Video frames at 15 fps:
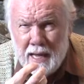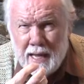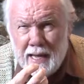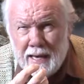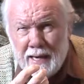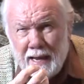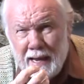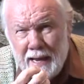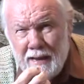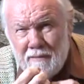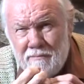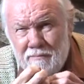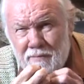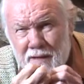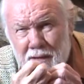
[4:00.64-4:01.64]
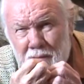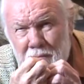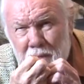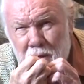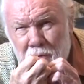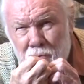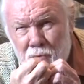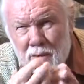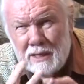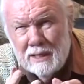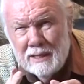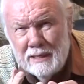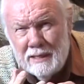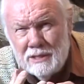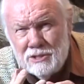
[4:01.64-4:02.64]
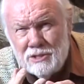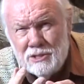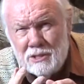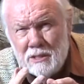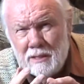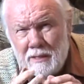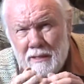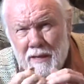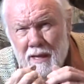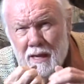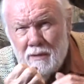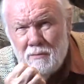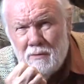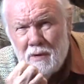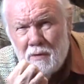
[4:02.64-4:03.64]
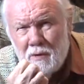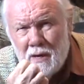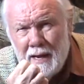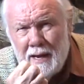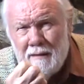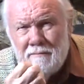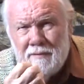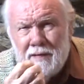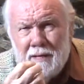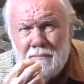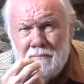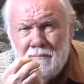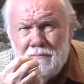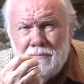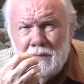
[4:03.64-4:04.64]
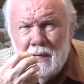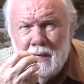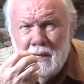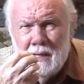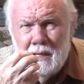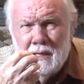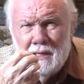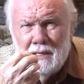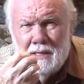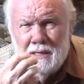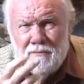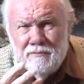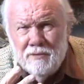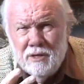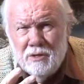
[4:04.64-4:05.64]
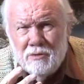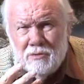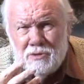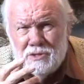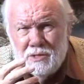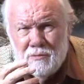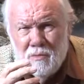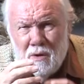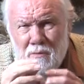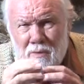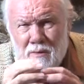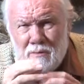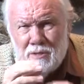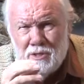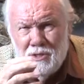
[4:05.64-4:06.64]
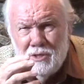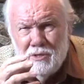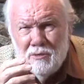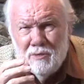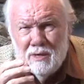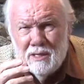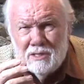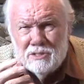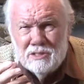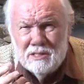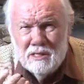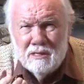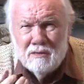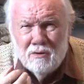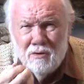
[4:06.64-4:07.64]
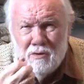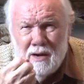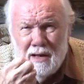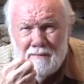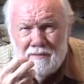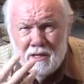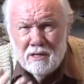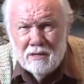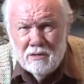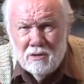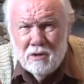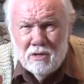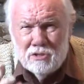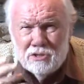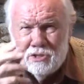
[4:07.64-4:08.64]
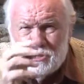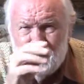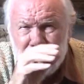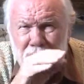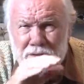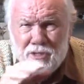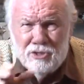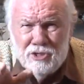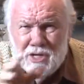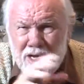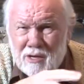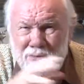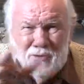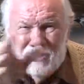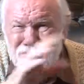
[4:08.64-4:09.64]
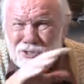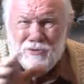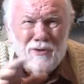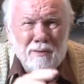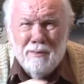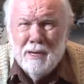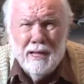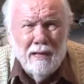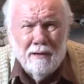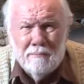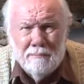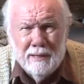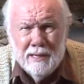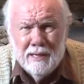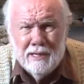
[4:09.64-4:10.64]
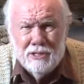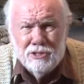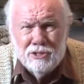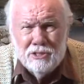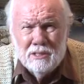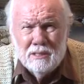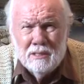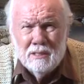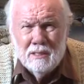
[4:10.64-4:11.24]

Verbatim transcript: and have them released, and or have them diffused. And what we would do is, or have a catharsis where the child would scribble out a page